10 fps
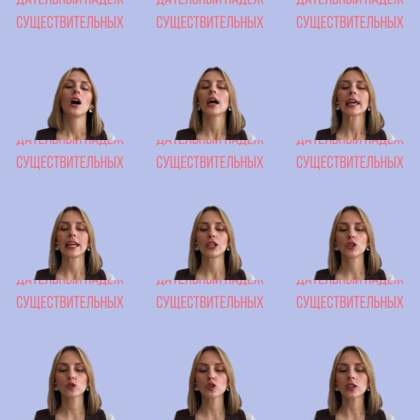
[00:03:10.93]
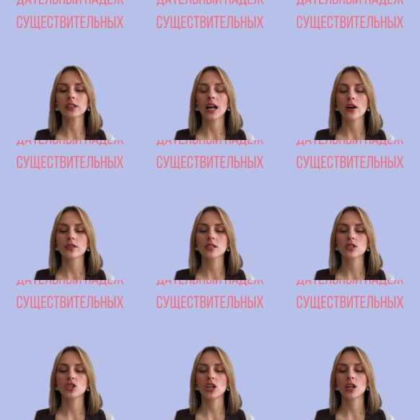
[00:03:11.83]
Okay, neutral nouns
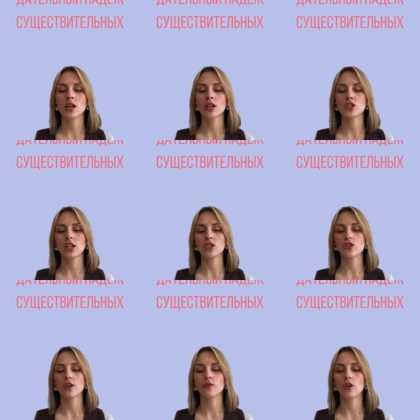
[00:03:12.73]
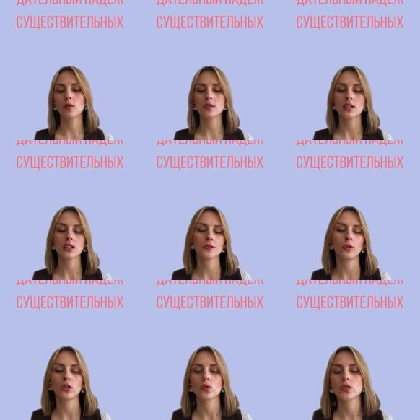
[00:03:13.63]
change their forms as
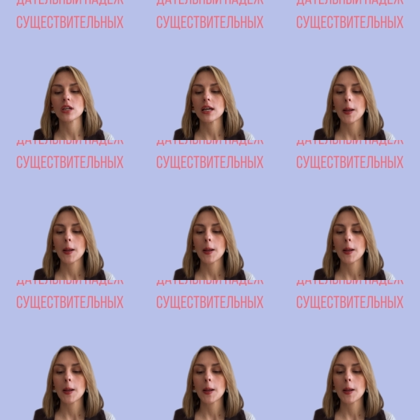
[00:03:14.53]
follows.